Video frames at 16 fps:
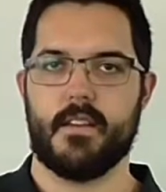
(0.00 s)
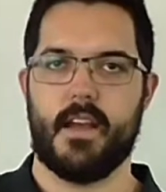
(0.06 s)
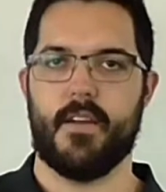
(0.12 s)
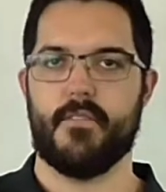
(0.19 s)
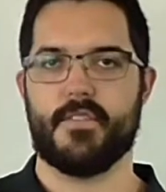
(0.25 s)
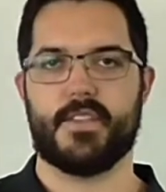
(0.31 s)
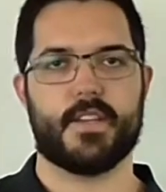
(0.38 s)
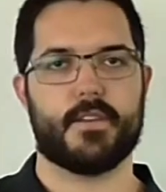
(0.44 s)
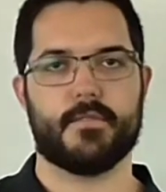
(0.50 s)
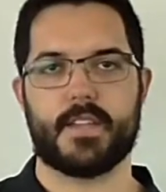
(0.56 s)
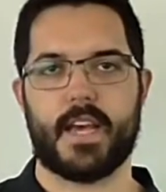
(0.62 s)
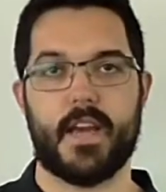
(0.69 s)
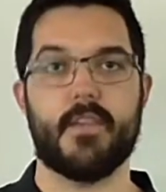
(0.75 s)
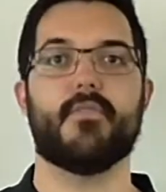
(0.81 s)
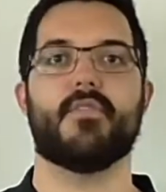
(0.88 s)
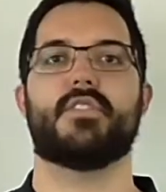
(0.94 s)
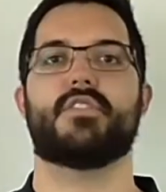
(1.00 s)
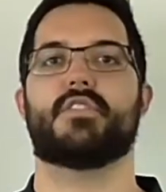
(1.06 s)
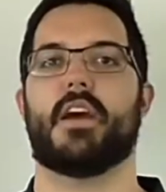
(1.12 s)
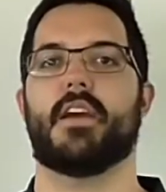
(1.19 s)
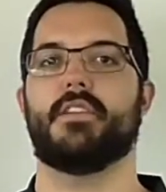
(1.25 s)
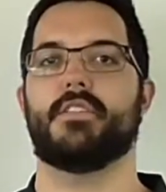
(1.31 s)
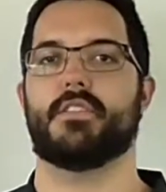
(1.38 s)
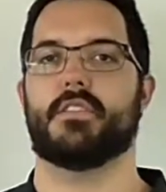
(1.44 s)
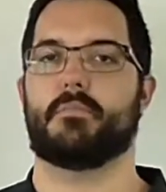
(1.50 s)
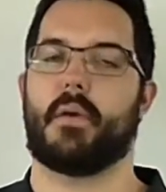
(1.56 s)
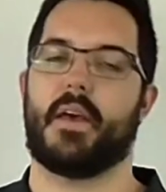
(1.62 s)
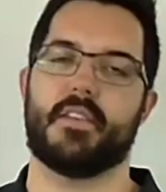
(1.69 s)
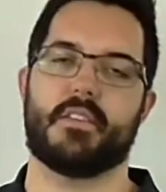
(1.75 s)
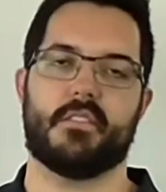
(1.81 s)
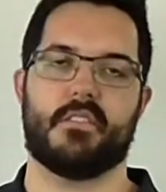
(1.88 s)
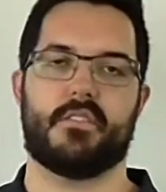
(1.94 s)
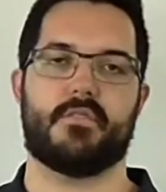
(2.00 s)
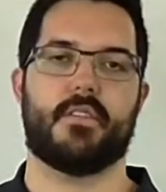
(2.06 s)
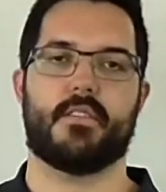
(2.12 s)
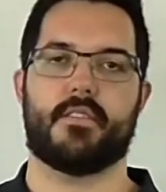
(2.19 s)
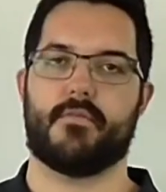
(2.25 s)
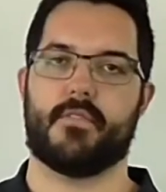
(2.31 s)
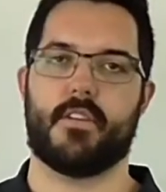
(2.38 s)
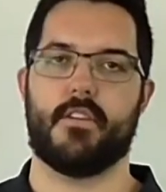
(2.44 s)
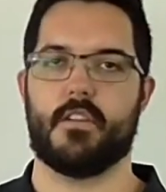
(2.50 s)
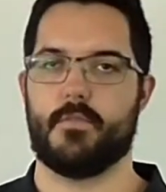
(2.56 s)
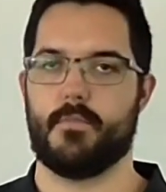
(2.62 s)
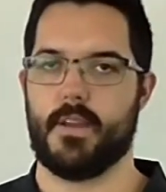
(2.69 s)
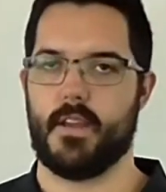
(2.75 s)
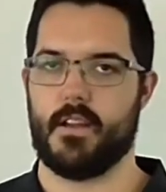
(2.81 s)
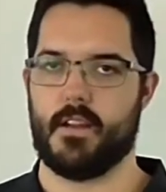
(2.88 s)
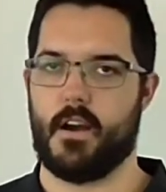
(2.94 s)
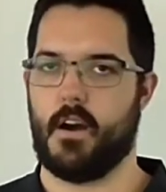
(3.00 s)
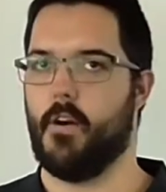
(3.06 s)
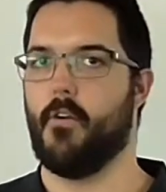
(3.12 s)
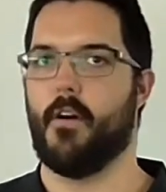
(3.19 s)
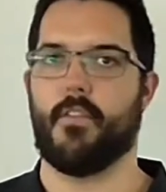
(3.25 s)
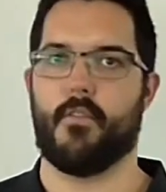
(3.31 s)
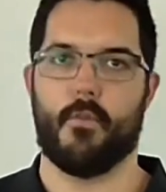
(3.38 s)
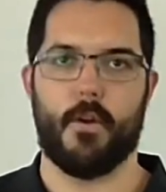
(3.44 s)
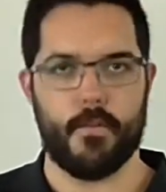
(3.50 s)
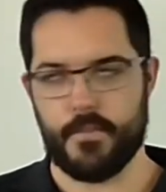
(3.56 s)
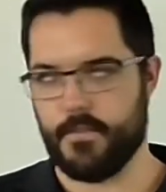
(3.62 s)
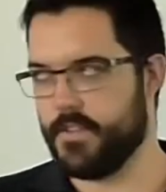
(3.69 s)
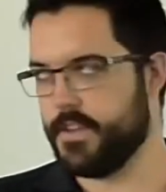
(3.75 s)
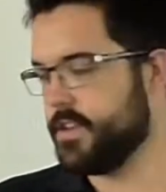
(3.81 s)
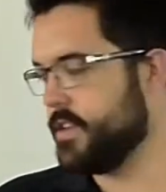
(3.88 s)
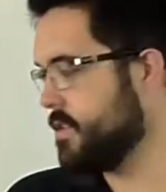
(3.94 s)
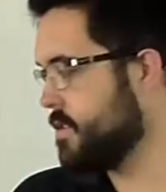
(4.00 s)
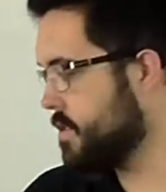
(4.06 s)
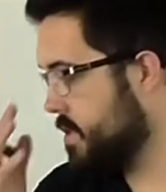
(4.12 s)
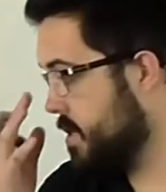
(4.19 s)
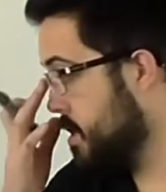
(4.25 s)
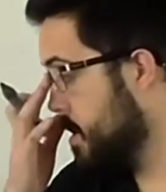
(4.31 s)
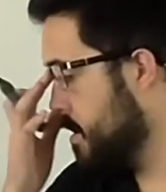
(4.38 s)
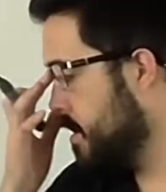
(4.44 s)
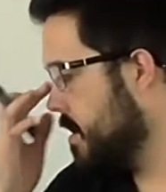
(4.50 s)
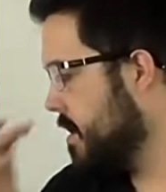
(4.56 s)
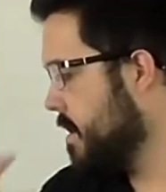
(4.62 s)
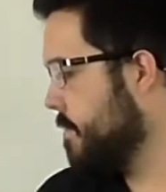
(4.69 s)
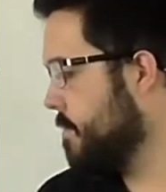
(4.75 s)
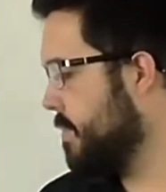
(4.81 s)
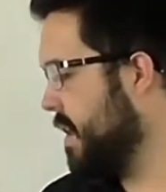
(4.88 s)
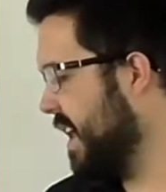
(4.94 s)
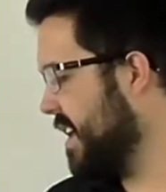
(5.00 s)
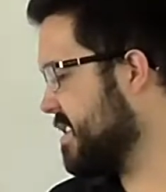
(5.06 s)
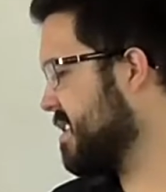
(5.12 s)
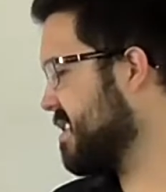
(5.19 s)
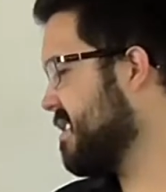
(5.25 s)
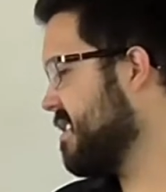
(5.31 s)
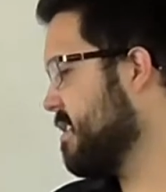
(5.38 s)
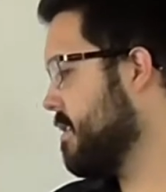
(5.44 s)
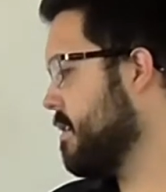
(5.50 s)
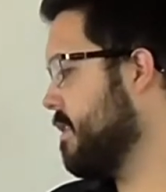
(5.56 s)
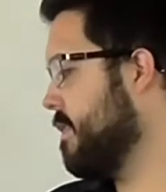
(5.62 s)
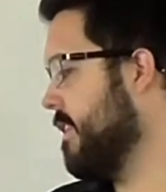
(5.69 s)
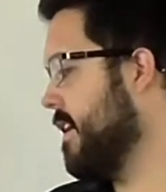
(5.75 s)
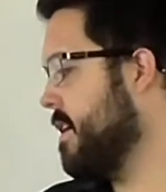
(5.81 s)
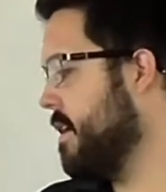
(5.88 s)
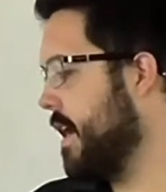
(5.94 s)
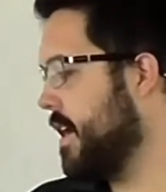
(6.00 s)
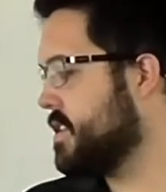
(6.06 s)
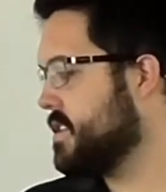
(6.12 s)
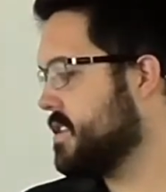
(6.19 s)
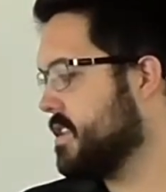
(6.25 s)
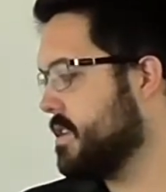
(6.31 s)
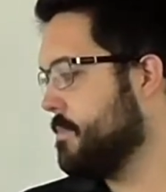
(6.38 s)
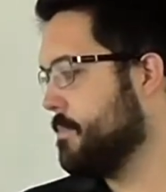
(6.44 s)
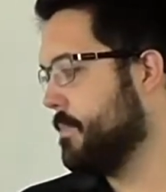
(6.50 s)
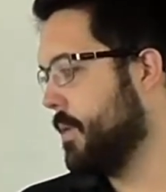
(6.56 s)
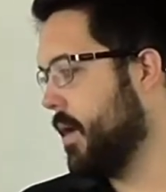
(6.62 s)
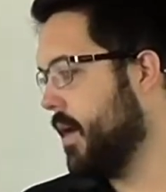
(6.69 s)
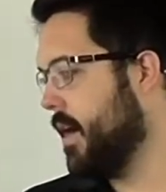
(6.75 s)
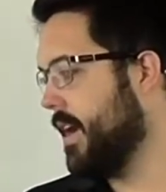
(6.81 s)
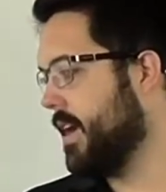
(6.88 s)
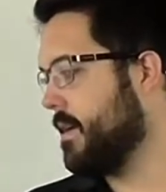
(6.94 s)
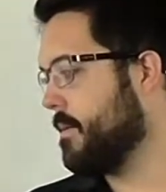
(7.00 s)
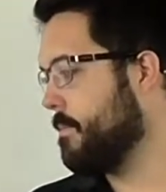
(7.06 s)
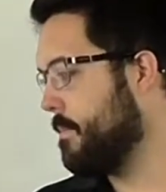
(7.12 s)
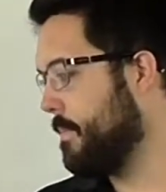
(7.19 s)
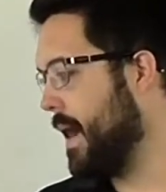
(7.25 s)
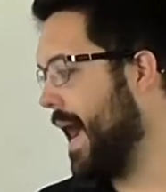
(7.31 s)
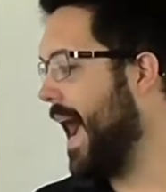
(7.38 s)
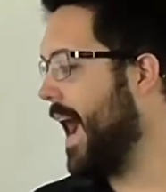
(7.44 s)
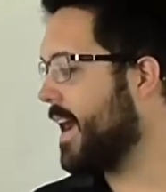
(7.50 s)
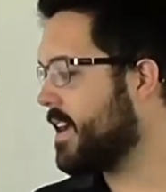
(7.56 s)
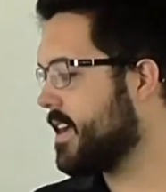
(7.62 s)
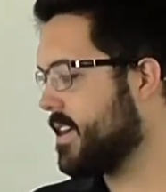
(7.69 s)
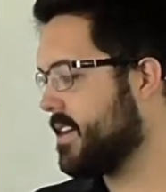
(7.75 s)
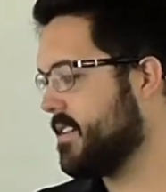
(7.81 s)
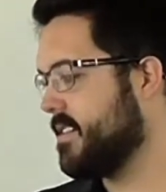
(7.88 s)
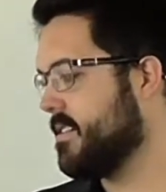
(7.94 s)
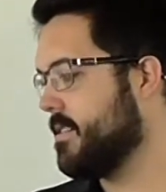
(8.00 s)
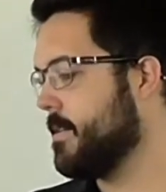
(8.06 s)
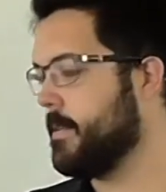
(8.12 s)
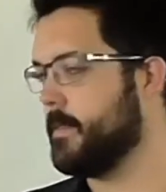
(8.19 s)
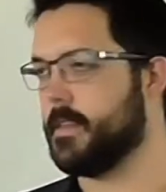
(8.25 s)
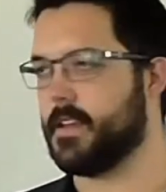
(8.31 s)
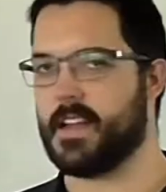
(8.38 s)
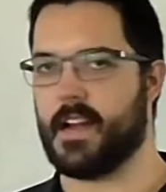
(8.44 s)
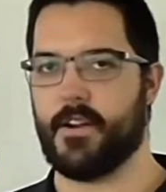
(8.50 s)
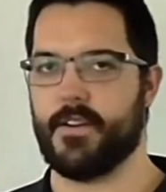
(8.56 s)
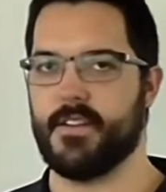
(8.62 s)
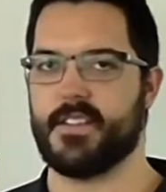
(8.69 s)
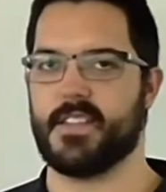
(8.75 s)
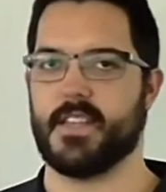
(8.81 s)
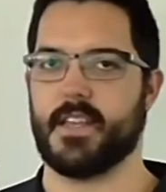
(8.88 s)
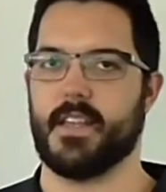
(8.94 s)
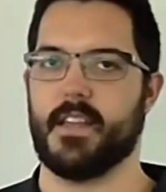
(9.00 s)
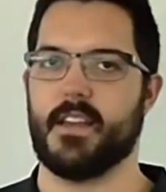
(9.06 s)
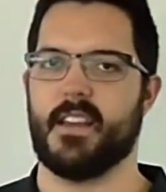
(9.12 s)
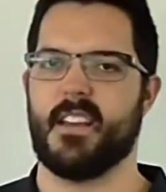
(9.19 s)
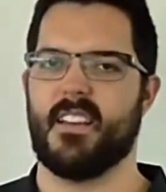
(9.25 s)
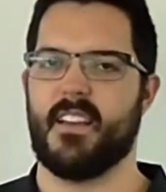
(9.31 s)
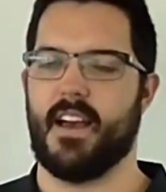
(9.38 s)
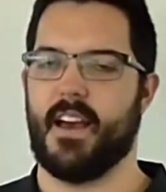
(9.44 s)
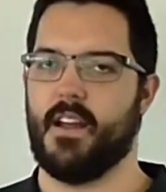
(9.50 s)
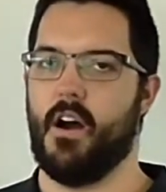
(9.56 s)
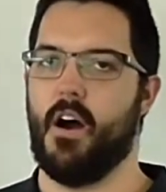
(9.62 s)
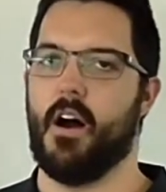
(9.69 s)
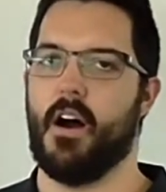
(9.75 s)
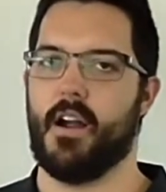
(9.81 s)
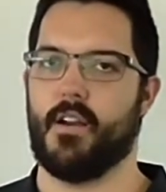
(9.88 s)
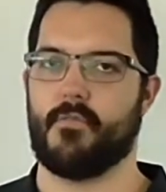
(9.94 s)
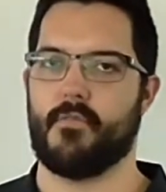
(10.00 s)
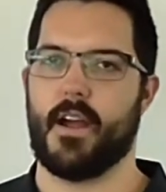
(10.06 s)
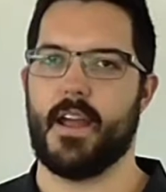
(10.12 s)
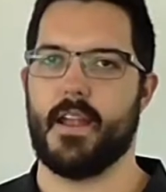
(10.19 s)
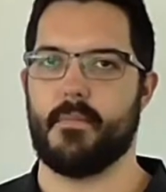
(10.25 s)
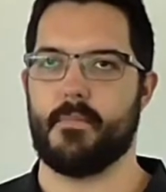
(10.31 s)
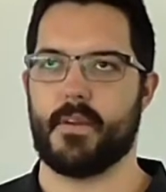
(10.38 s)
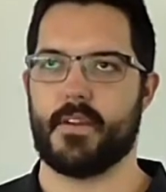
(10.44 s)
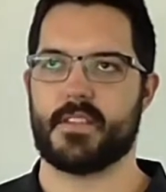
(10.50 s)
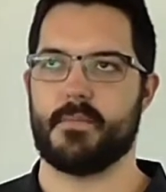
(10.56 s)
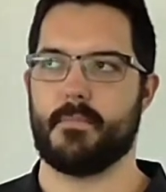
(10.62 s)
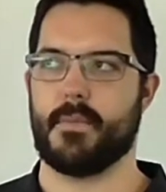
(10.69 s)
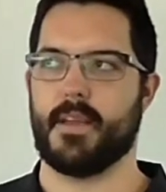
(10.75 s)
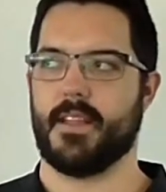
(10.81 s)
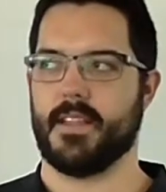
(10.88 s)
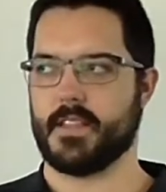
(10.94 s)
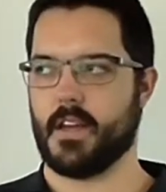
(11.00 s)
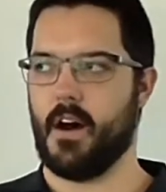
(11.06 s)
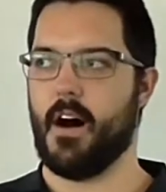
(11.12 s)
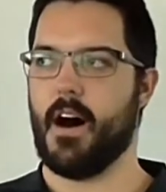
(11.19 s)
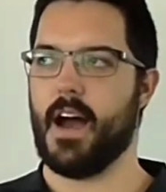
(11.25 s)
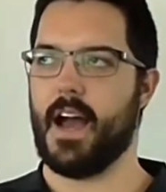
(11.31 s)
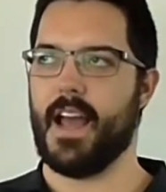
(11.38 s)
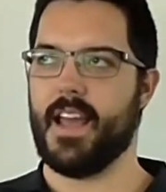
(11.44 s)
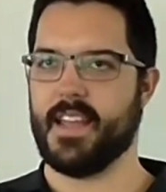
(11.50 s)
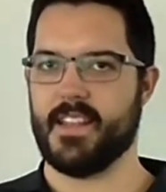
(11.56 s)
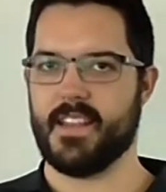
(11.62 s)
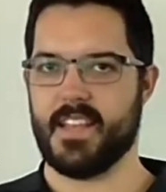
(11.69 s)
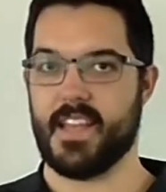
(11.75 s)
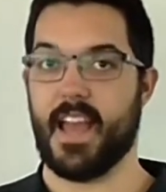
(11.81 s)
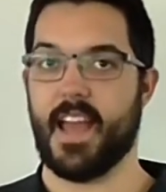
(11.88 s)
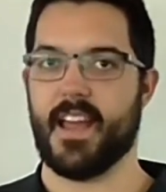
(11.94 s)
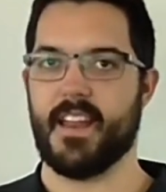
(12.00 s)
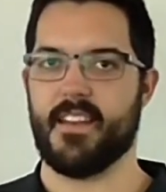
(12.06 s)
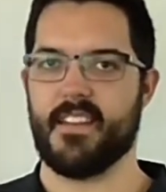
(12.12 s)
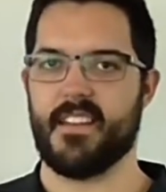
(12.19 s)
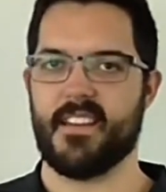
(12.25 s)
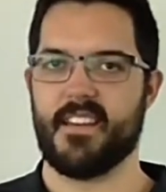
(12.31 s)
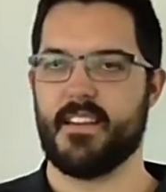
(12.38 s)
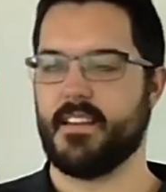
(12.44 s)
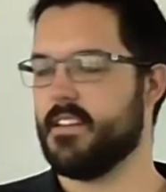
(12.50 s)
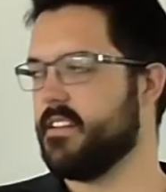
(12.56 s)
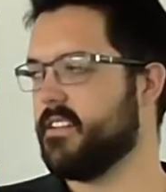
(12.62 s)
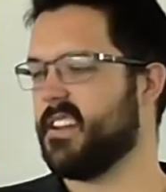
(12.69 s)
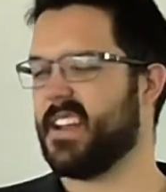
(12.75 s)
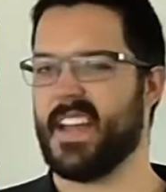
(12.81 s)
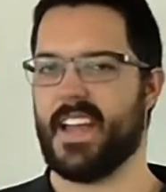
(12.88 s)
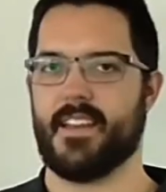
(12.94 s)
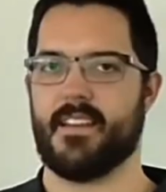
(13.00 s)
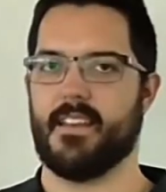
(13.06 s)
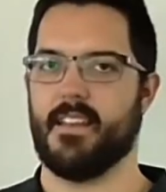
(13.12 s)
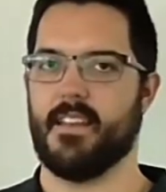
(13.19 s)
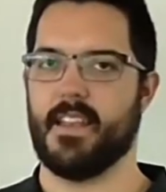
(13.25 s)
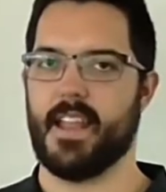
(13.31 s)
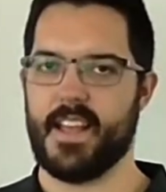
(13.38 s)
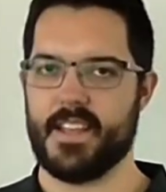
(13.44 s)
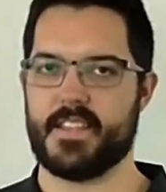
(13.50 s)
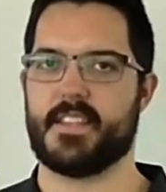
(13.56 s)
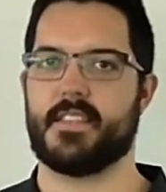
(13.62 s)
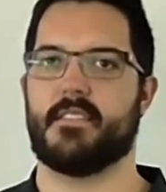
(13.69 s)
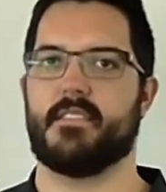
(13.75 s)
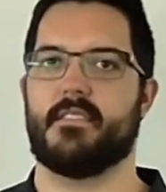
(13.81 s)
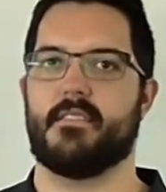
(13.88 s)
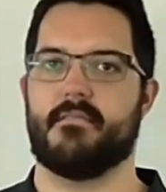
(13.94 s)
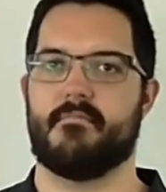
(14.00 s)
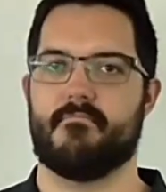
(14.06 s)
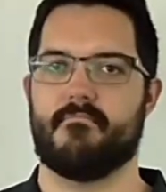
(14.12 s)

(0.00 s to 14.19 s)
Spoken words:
Every single day this changes based on the strength of the economy and a whole other wealth of issues. But they're actually buying back the currency at a higher rate because it means I, in the end, get less